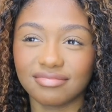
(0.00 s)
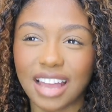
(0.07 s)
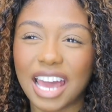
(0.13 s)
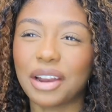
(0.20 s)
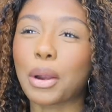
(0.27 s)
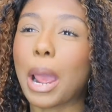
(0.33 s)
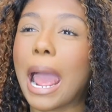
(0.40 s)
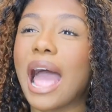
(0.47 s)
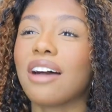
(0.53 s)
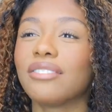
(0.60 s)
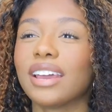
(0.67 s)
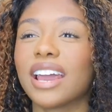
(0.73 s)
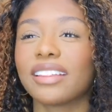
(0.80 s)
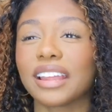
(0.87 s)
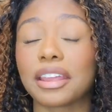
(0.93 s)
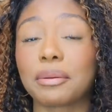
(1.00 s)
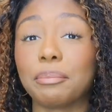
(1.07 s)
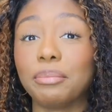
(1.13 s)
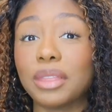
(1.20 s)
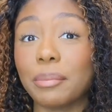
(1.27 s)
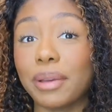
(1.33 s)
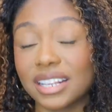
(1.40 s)
I don't know, I haven't had
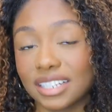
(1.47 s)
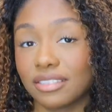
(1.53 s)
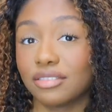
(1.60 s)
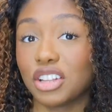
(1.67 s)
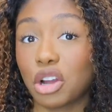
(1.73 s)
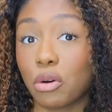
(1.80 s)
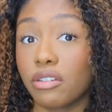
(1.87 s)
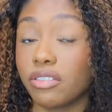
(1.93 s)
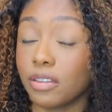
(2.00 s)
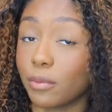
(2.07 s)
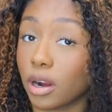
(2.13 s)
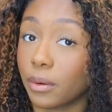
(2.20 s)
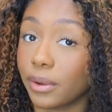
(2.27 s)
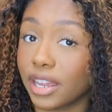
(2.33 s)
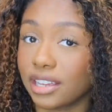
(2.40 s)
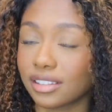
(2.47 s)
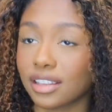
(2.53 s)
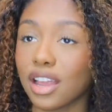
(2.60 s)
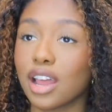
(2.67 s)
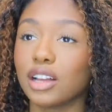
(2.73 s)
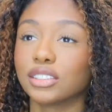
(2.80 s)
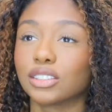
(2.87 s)
like the best of luck with V-part
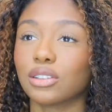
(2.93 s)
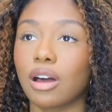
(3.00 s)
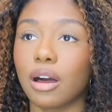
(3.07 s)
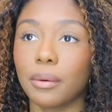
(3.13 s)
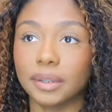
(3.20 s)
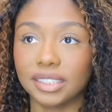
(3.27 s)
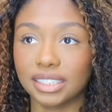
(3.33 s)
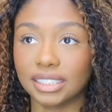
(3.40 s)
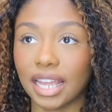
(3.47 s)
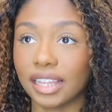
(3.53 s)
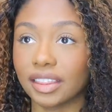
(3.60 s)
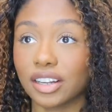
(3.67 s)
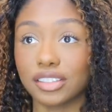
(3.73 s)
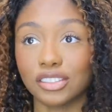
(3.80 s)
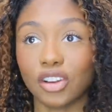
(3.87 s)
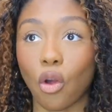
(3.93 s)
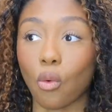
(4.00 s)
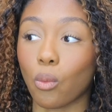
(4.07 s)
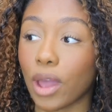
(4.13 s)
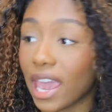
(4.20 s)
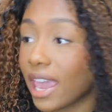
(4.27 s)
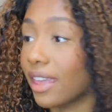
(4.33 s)
wigs. So I was just like, there's no
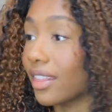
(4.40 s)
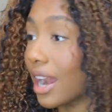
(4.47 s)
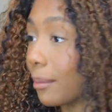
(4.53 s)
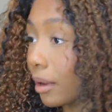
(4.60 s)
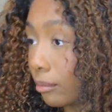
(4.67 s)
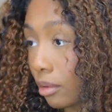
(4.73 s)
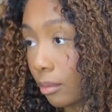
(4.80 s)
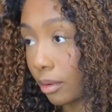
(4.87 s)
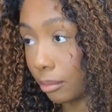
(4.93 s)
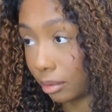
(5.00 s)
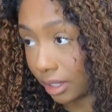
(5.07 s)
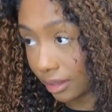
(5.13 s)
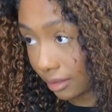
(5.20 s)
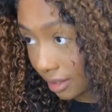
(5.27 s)
way that I'm gonna be able to blend